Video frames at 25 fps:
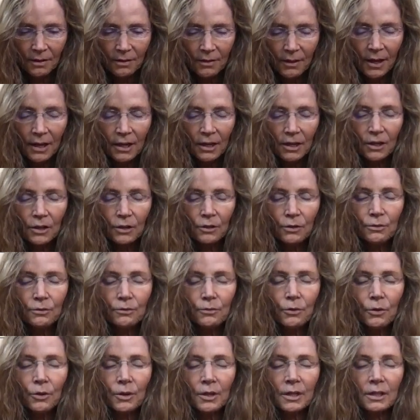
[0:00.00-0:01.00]
Thank you
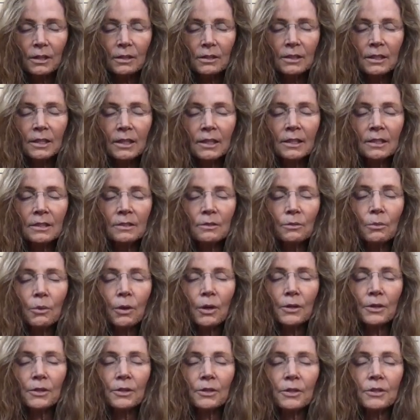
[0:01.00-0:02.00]
for clean
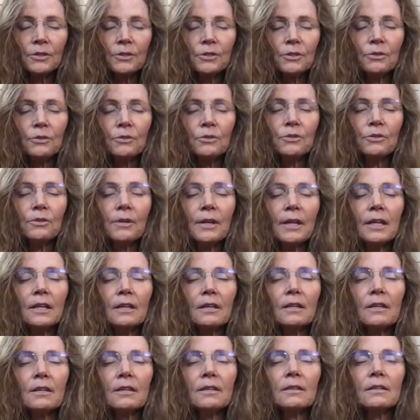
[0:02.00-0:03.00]
water to
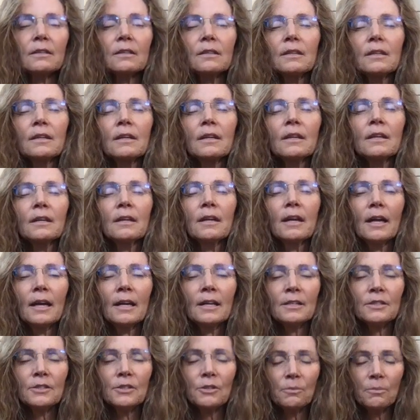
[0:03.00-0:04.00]
drink
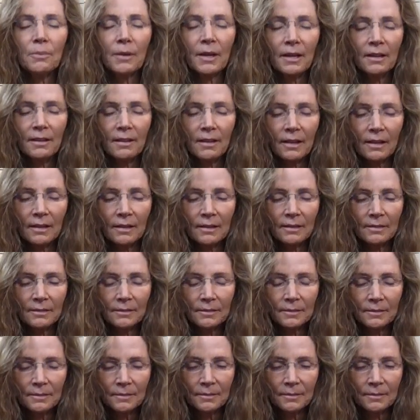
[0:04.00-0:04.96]
and to bathe in.